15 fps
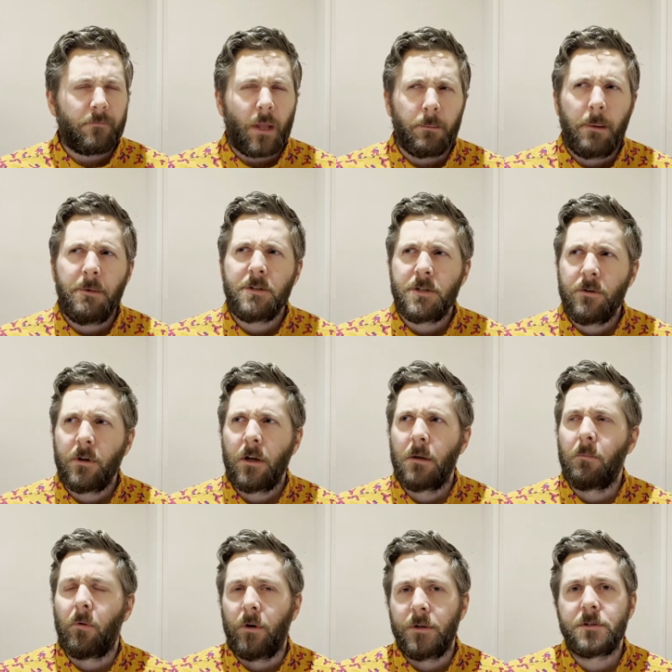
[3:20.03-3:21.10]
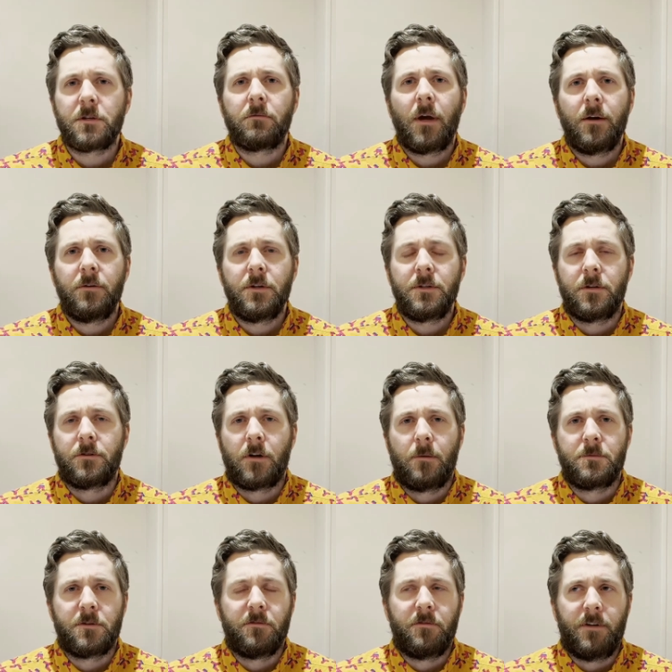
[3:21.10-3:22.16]
Maybe two kind of points around it in
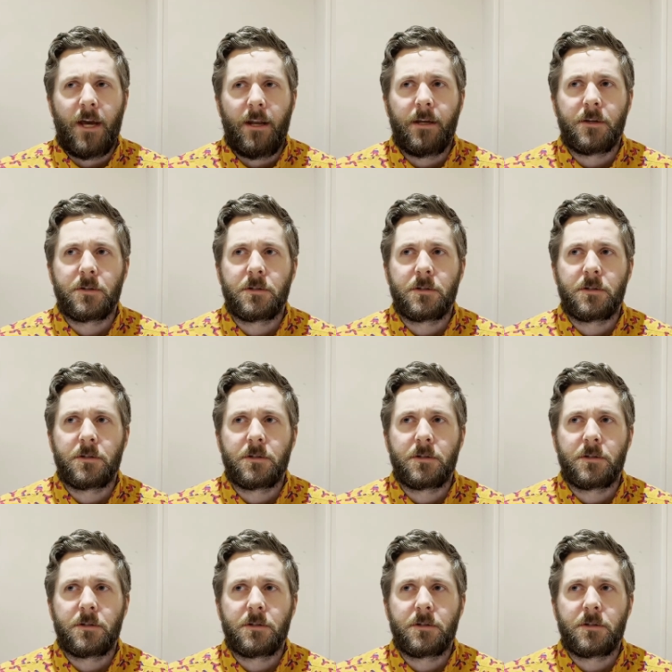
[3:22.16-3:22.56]
terms of phonetics.